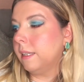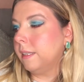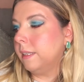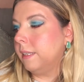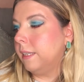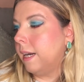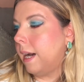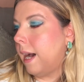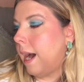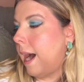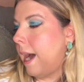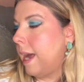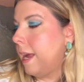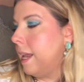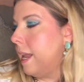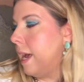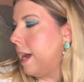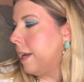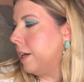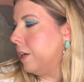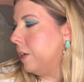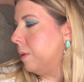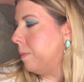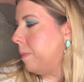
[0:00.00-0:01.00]
the
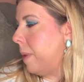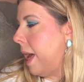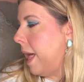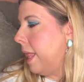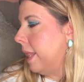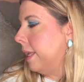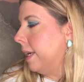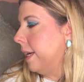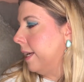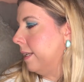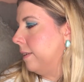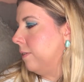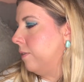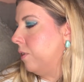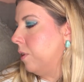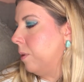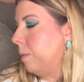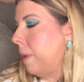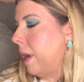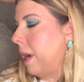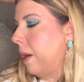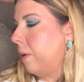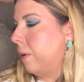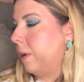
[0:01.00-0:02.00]
highlighter palette
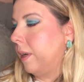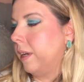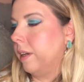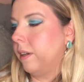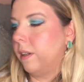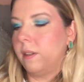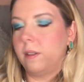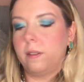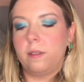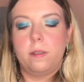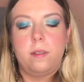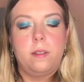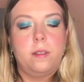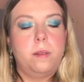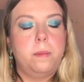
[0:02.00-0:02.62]
from Ariel,